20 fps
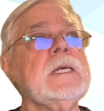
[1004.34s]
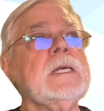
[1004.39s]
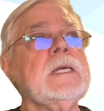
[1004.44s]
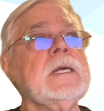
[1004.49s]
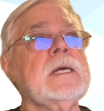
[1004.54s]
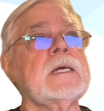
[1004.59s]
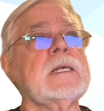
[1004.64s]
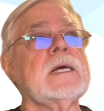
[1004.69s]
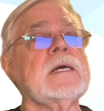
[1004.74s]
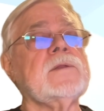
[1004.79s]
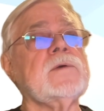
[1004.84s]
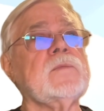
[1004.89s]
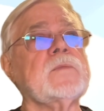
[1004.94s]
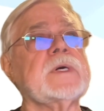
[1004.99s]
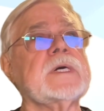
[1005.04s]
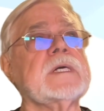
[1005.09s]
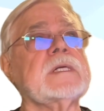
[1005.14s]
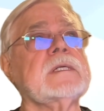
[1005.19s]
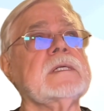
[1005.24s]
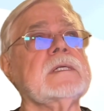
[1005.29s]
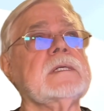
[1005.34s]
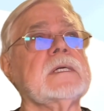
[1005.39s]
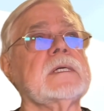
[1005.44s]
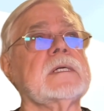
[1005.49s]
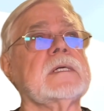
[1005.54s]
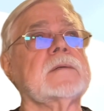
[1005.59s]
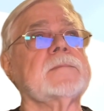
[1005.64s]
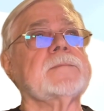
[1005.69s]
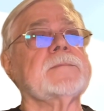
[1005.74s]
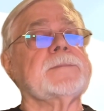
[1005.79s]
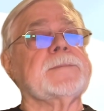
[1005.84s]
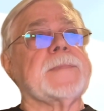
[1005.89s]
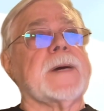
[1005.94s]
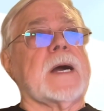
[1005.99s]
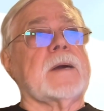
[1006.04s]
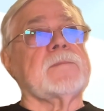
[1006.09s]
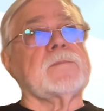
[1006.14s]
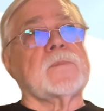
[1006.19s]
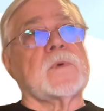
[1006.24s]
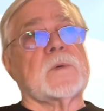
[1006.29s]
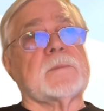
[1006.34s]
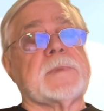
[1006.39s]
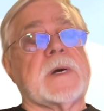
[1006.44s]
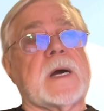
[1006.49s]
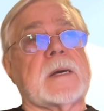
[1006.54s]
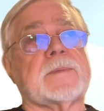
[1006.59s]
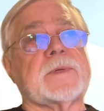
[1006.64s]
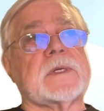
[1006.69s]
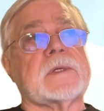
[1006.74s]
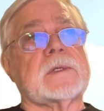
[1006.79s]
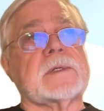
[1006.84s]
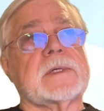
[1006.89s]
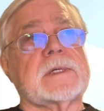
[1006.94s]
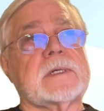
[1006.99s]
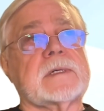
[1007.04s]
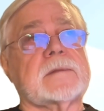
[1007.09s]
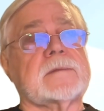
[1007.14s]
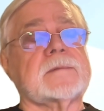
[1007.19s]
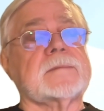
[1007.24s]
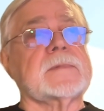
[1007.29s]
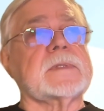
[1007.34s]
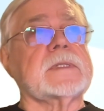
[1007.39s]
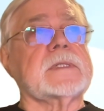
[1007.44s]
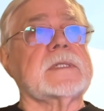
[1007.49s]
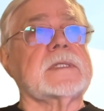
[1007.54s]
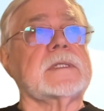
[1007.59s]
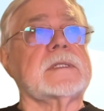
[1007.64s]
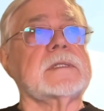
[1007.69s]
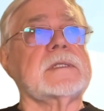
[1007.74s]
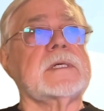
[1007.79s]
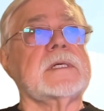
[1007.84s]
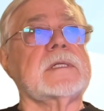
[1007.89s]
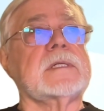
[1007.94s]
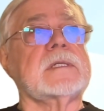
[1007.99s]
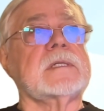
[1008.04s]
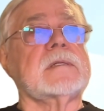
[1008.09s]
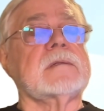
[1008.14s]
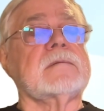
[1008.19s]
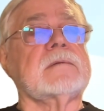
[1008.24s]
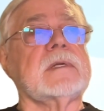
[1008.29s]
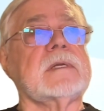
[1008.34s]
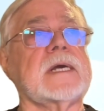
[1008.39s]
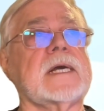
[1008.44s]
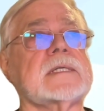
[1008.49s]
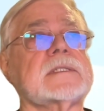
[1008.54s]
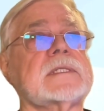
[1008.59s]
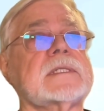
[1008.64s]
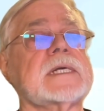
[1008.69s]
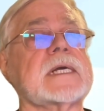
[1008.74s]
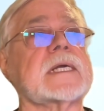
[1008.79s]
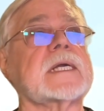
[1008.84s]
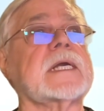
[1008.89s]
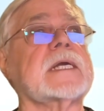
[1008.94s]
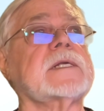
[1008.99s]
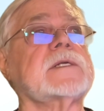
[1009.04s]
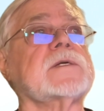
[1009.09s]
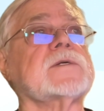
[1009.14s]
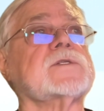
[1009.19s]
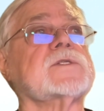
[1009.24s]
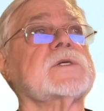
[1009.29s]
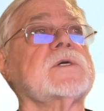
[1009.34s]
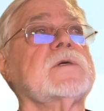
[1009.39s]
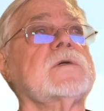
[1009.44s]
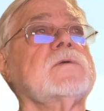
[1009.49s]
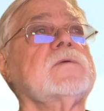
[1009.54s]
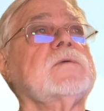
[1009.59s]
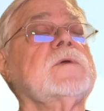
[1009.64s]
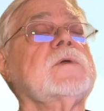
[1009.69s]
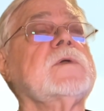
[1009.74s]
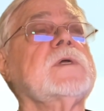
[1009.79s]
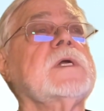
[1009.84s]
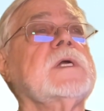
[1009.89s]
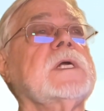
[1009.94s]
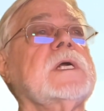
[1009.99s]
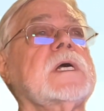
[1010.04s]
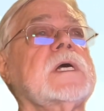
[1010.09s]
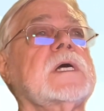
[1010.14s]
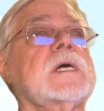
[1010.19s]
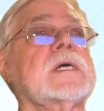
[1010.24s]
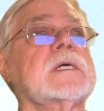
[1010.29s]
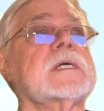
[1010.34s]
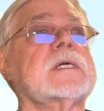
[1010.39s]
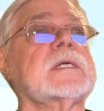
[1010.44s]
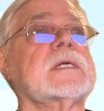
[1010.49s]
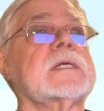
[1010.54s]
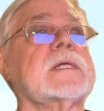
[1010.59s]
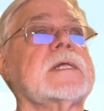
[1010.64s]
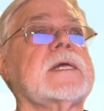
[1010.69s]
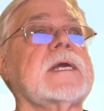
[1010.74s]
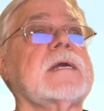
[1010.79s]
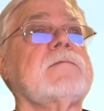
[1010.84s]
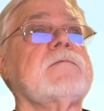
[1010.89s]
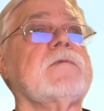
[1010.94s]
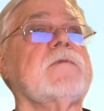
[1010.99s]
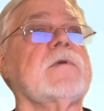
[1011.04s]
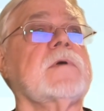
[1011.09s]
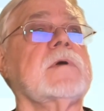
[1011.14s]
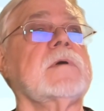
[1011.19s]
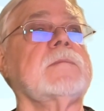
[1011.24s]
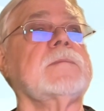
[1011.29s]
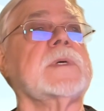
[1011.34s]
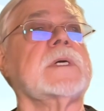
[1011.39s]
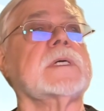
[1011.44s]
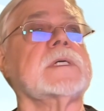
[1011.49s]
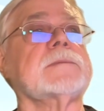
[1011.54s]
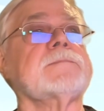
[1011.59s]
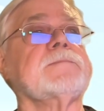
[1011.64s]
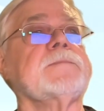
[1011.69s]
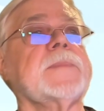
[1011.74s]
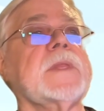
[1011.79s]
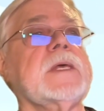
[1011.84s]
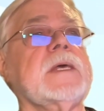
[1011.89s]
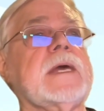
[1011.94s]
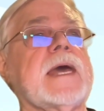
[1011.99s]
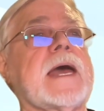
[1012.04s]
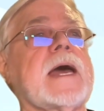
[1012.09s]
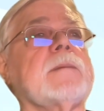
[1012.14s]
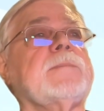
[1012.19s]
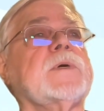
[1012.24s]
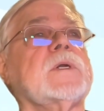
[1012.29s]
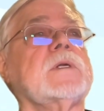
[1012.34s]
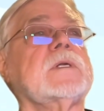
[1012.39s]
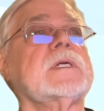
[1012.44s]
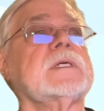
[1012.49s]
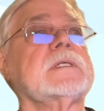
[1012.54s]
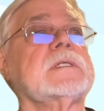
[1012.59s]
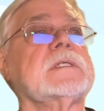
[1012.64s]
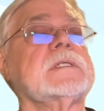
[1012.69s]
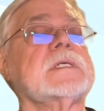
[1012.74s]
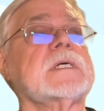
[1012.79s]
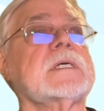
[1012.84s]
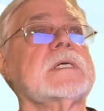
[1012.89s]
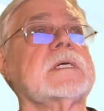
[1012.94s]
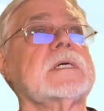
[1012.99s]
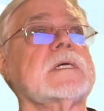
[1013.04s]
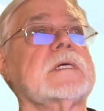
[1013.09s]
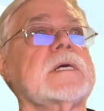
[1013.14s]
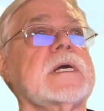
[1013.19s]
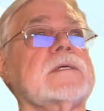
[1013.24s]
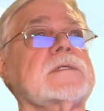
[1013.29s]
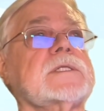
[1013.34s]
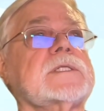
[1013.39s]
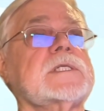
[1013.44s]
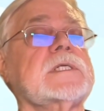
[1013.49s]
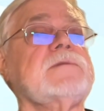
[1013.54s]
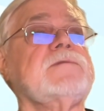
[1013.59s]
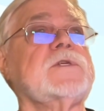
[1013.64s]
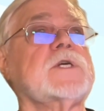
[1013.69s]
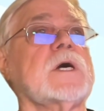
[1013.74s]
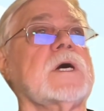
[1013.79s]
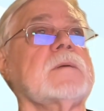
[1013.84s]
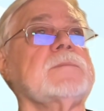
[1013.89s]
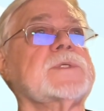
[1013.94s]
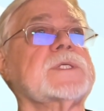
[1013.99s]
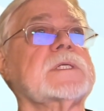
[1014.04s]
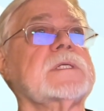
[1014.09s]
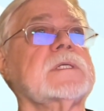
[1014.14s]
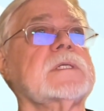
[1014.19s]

Another one, more popular here in the last decade or so, came from Apple and Steve Jobs'